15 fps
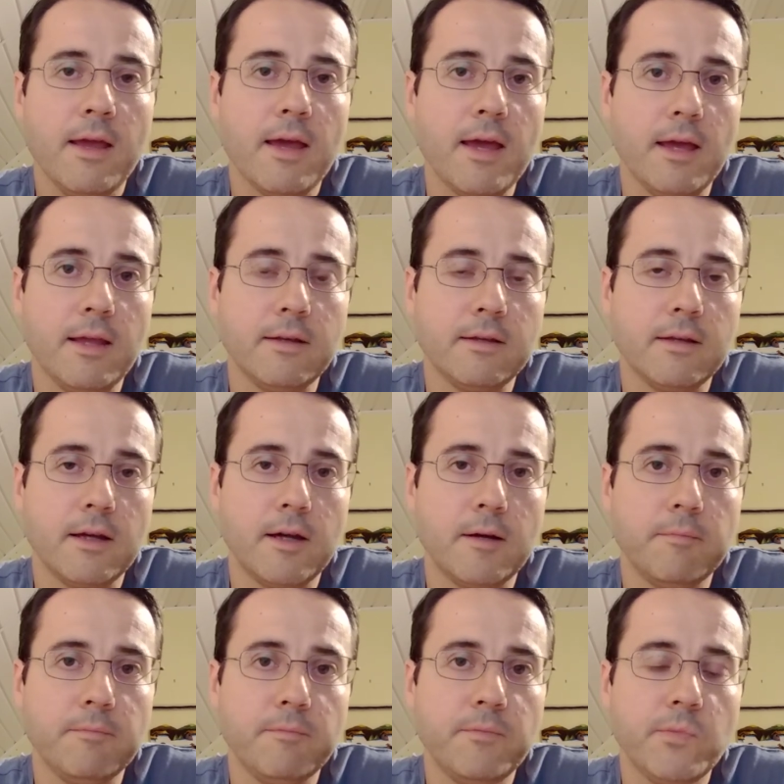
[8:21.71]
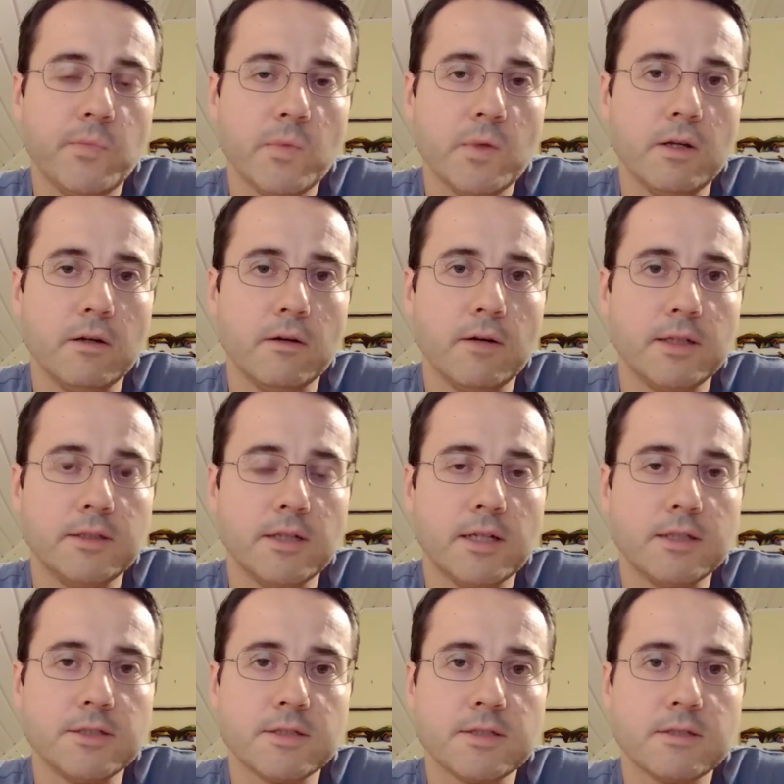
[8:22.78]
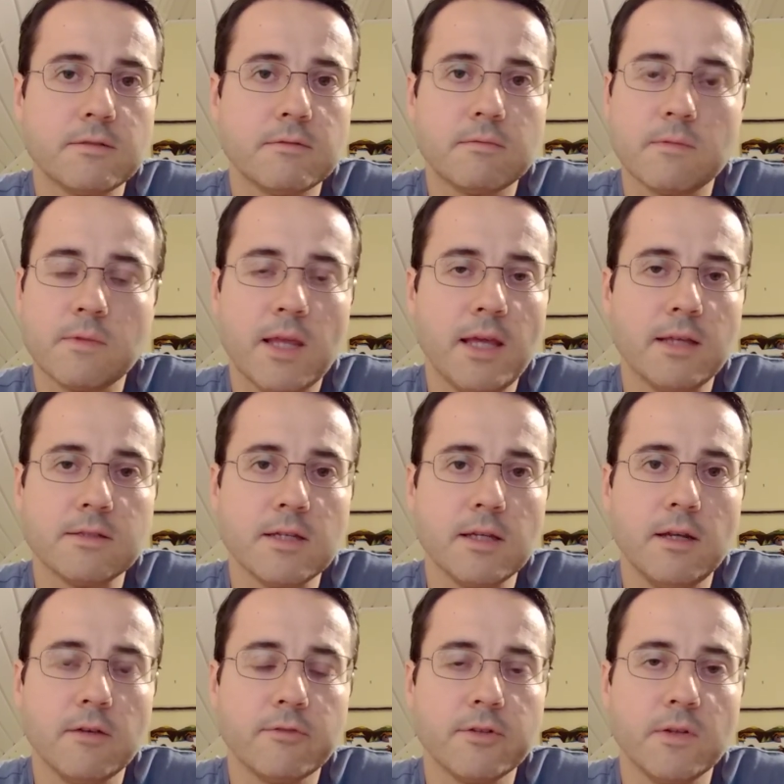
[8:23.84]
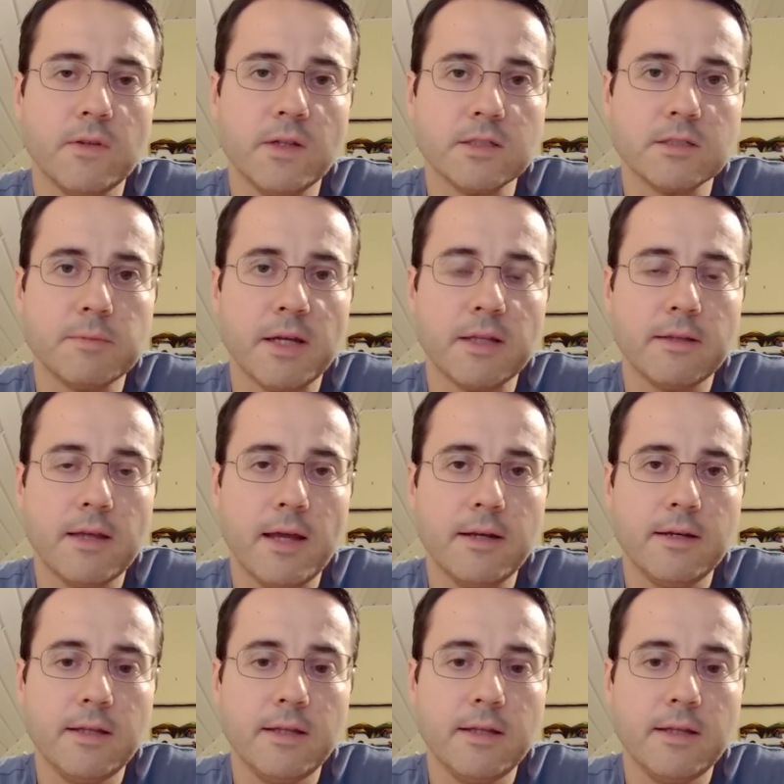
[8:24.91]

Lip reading: And, I just can't say enough good things about that.